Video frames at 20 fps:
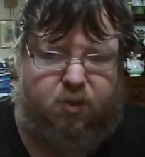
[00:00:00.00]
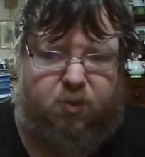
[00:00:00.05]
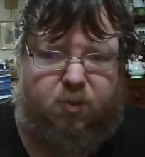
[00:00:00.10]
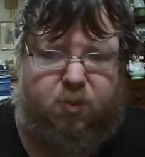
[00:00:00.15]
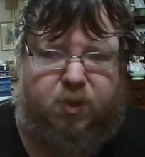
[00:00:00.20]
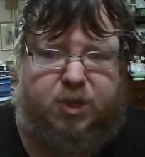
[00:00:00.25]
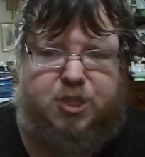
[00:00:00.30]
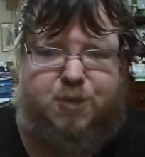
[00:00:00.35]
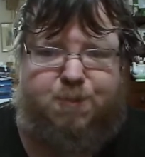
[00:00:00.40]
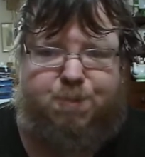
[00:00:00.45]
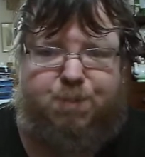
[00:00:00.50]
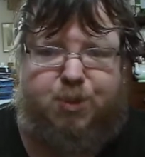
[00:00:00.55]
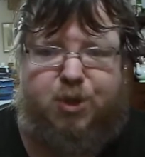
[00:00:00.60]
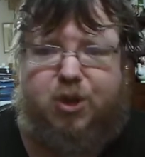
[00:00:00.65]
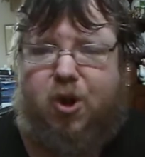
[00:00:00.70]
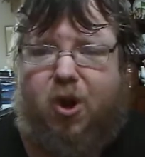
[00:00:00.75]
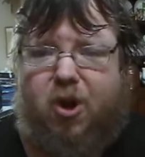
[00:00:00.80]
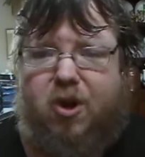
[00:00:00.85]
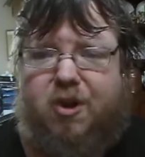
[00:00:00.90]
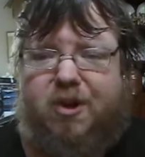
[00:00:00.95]
which
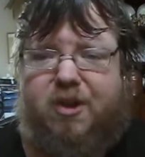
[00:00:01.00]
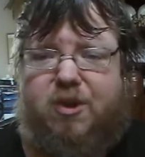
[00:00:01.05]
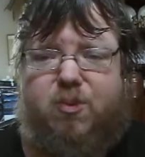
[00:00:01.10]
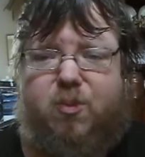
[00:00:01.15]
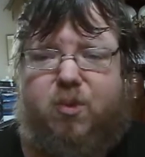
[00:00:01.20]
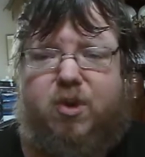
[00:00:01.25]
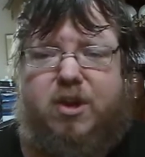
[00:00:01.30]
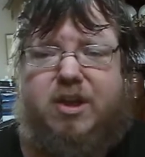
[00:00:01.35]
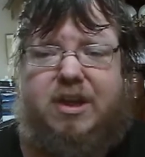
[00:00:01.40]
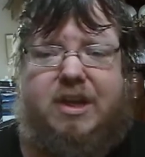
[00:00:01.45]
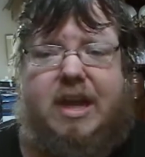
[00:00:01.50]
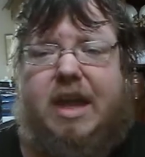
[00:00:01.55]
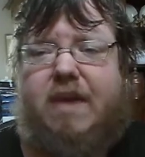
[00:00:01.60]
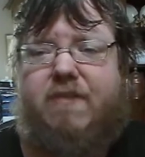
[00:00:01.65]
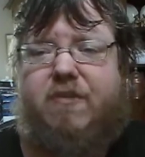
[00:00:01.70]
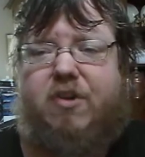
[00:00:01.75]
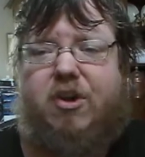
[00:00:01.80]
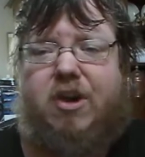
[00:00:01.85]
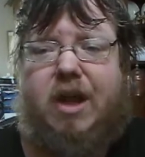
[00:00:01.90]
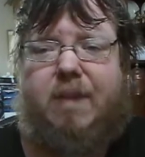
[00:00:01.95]
Book Hardin would
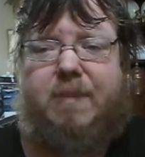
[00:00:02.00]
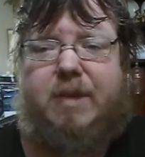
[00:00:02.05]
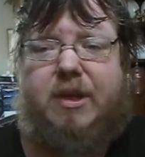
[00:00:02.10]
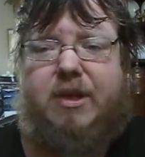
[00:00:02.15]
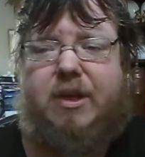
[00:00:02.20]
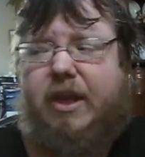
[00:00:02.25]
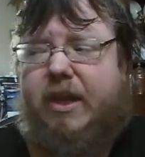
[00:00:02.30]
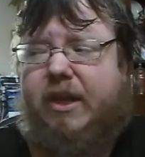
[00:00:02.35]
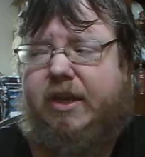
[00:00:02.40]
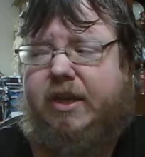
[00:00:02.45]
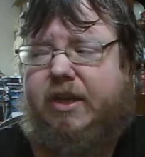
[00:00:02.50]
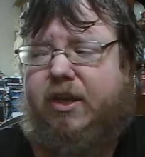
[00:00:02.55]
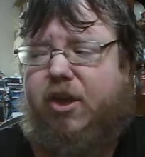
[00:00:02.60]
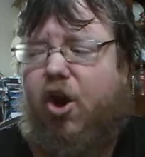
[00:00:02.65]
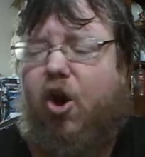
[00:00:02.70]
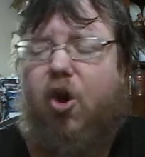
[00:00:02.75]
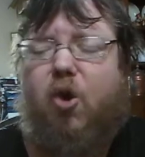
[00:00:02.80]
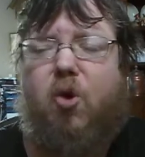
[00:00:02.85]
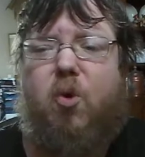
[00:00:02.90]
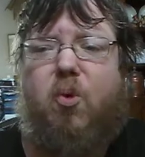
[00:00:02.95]
never. I mean, in
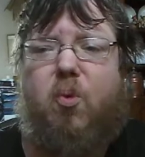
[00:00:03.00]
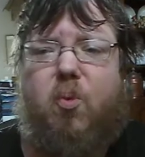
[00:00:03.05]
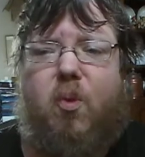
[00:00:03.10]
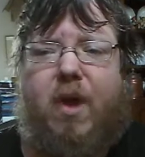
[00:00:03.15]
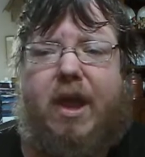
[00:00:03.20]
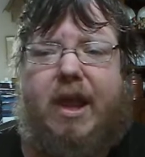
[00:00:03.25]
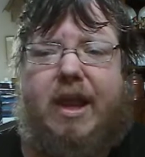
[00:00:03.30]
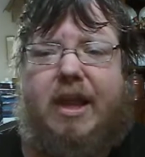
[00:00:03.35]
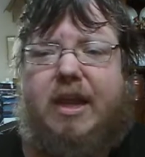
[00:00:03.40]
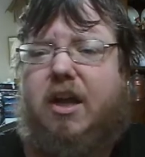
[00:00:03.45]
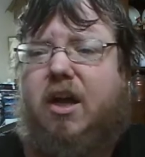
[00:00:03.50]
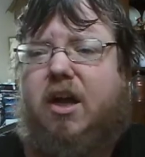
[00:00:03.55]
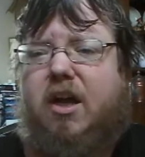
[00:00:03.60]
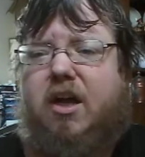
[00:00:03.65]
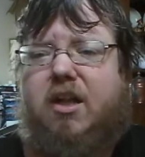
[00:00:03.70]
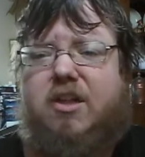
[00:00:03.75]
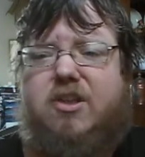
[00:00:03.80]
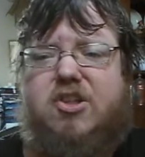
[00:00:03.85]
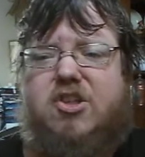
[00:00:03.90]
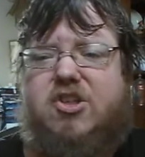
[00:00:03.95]
no way,
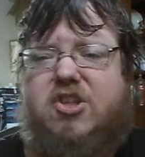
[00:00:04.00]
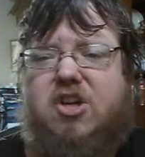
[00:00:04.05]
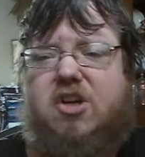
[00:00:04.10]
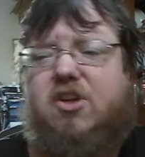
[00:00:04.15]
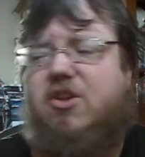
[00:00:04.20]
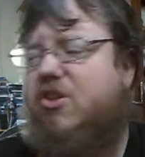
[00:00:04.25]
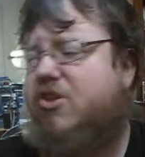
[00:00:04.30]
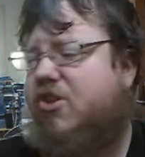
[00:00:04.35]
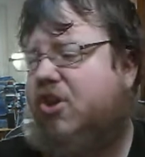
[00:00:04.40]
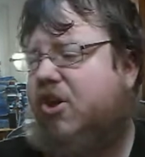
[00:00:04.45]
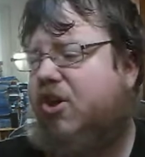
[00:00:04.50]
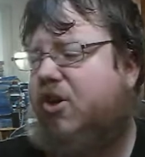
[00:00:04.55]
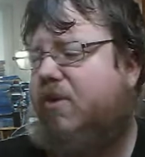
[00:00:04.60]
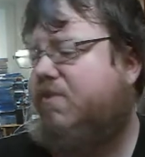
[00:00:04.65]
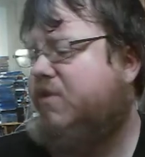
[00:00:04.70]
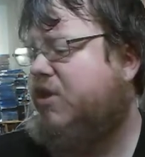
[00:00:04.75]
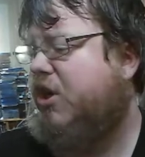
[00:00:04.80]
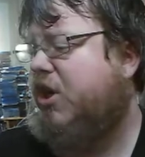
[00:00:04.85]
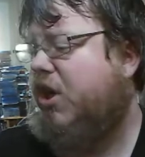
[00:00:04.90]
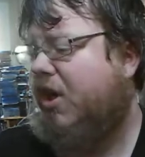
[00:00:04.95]
uncertain
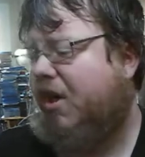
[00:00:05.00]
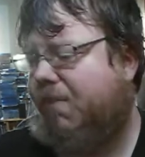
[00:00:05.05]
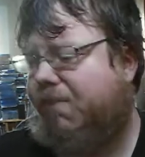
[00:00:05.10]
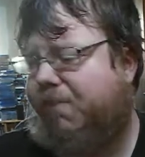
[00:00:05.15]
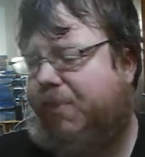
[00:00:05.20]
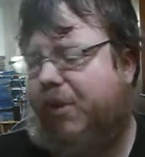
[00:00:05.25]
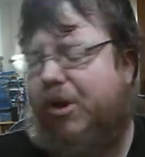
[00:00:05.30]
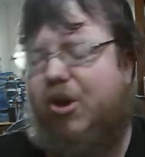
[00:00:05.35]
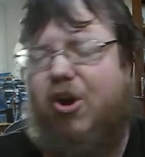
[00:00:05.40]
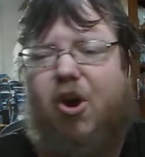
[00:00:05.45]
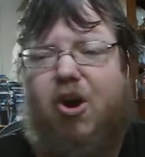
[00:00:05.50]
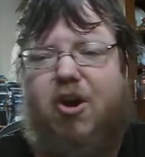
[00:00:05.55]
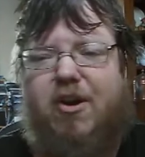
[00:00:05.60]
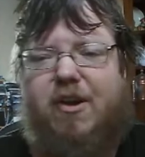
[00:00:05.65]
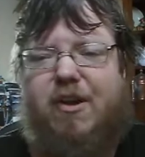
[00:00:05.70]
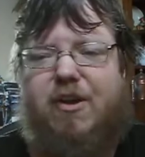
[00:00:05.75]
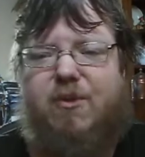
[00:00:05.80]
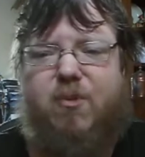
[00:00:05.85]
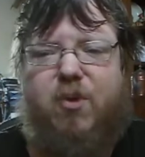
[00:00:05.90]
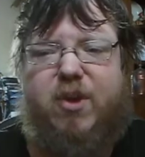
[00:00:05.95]
terms, Book
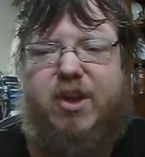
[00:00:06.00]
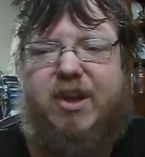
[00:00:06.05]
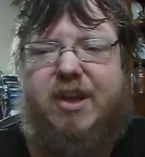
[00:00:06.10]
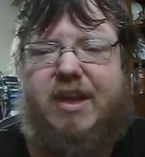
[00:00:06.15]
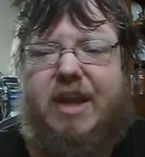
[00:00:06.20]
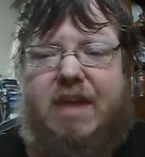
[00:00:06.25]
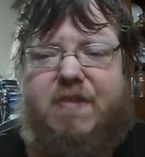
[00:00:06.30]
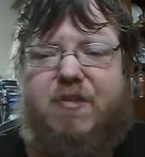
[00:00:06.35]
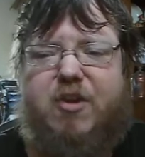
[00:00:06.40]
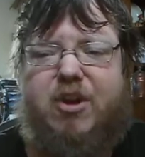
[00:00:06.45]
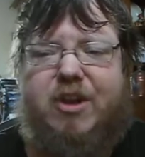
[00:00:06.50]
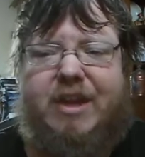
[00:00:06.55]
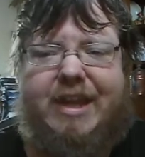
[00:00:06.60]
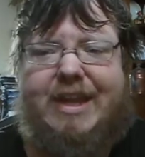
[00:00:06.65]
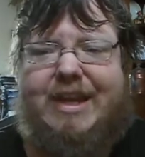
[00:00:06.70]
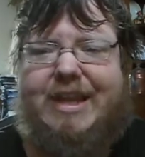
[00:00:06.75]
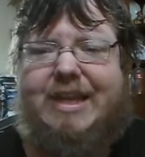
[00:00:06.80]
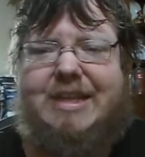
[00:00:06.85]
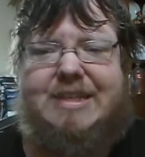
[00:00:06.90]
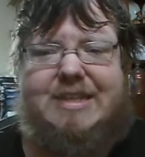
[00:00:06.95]
Hardin would never
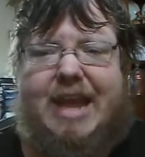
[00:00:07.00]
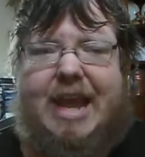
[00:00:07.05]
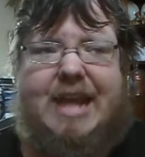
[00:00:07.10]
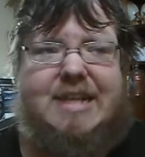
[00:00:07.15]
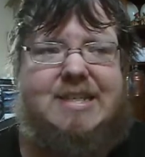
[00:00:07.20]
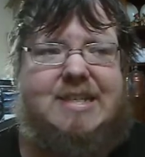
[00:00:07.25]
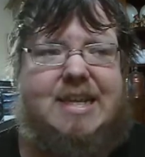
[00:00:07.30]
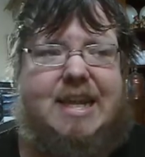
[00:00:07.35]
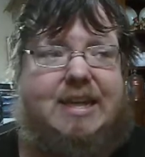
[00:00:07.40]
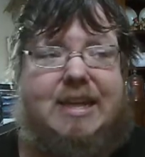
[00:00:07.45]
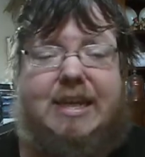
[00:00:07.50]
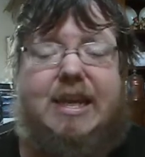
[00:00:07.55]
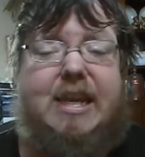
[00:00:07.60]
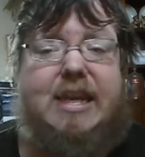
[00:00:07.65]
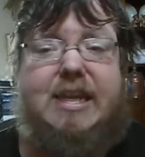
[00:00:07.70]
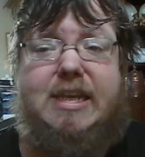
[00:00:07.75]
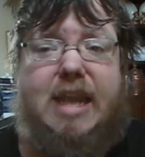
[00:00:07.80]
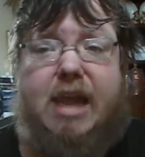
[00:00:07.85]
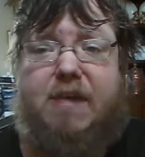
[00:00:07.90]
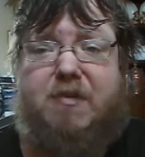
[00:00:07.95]
get his ass kicked, and
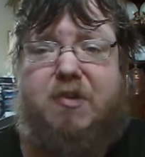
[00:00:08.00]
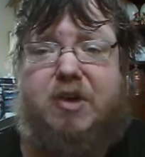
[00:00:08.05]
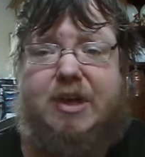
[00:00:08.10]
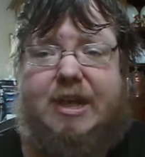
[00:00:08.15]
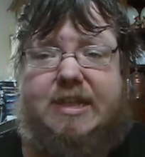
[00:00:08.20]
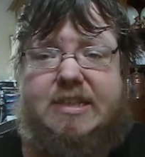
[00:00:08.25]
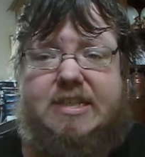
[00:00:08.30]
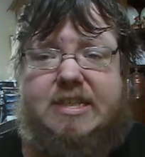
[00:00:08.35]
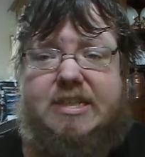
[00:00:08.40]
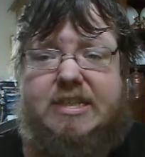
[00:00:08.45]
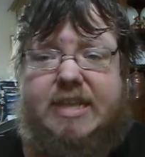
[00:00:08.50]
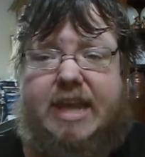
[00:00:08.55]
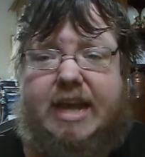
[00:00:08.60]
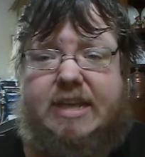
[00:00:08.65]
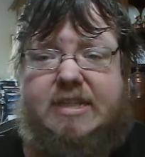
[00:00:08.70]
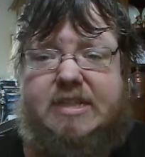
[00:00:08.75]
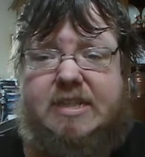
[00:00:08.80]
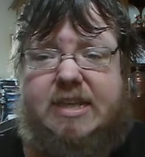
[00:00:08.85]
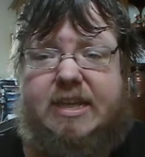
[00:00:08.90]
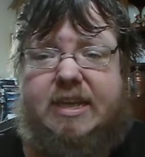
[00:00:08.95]
he never gets his
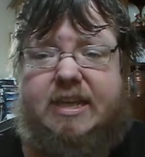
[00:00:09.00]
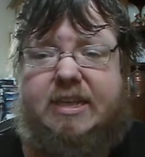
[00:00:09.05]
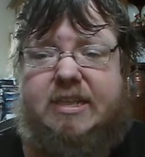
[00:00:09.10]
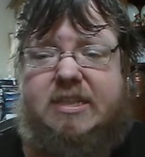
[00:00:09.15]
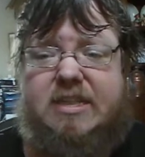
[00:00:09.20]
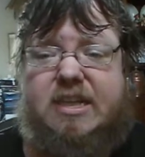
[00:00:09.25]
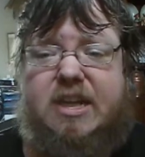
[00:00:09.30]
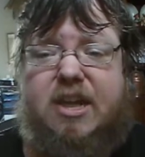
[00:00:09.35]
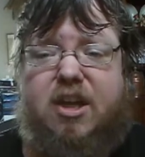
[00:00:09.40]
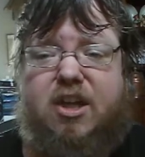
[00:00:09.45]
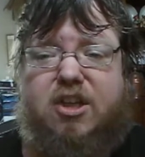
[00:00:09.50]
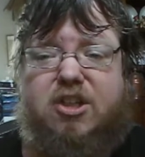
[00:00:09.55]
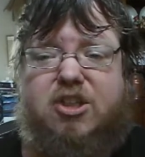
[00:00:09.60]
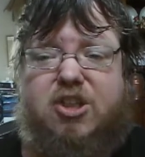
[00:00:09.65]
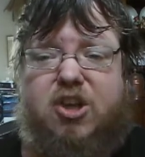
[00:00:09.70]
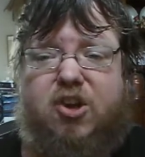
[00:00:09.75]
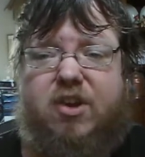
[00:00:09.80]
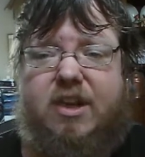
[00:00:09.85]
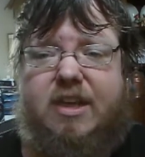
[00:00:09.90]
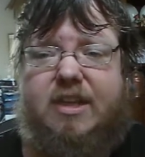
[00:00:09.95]
ass kicked
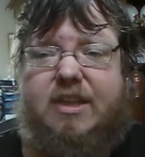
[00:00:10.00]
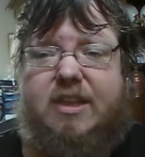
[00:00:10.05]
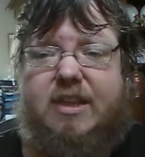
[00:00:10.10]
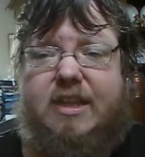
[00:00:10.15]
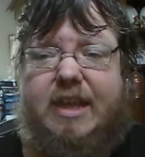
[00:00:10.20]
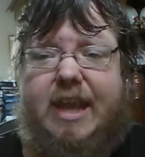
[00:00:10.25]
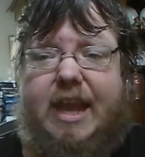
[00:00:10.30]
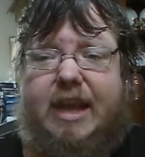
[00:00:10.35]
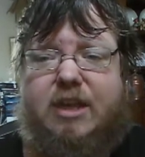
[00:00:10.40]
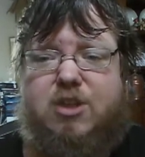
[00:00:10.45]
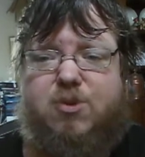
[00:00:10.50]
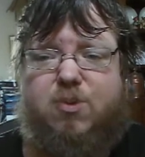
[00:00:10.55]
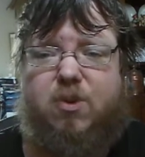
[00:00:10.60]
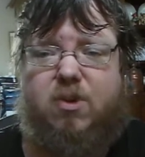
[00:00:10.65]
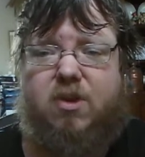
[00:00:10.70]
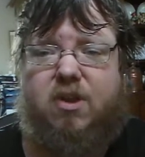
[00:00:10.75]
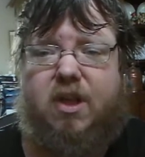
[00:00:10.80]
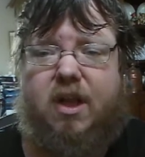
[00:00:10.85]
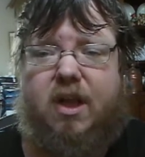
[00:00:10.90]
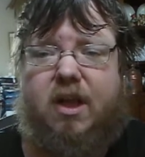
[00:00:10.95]
during the
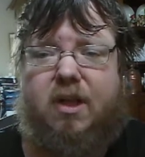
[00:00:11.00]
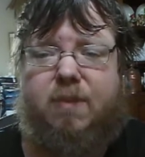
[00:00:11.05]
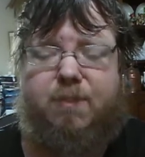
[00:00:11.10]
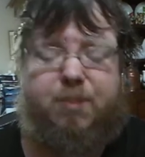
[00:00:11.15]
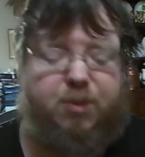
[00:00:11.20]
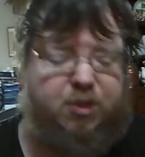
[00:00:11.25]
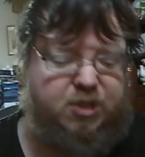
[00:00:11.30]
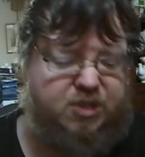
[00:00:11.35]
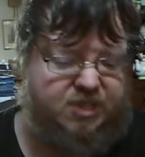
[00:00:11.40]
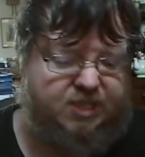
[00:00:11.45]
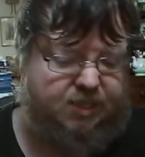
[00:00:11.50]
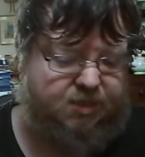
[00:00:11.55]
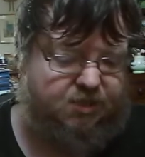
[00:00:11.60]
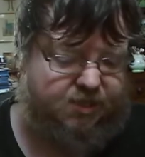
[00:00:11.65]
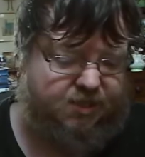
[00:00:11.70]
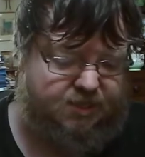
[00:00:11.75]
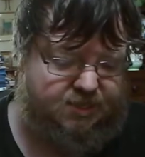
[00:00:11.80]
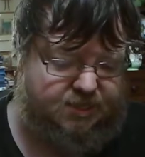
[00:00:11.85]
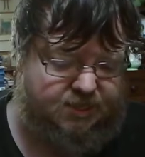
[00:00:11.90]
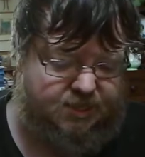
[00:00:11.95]
actual book
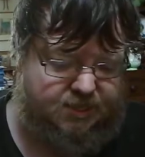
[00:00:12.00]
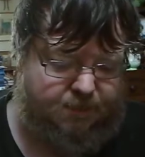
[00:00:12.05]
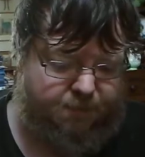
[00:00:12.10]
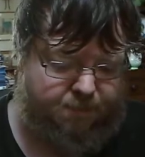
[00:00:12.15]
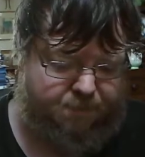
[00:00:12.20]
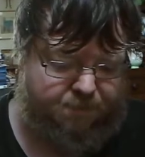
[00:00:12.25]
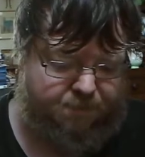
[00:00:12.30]
series.